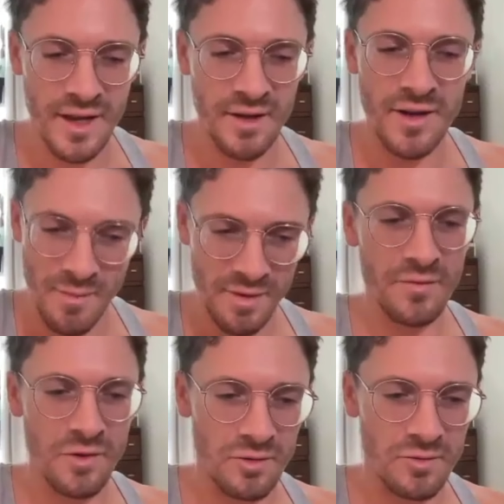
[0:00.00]
coming
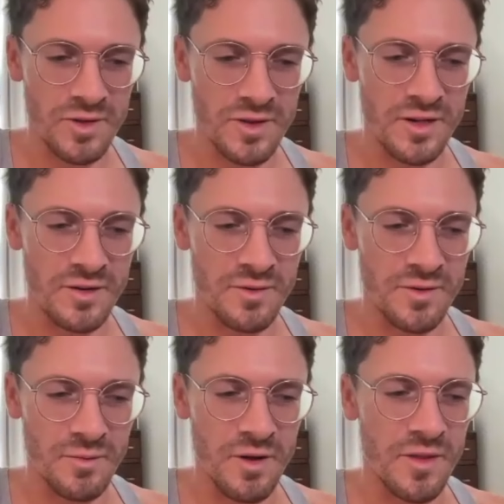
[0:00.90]
forward with
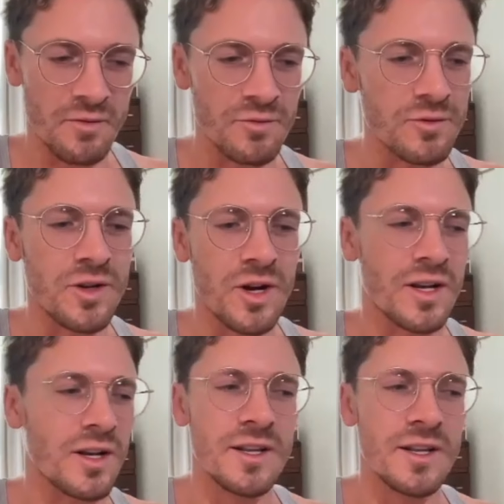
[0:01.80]
what they ruled on,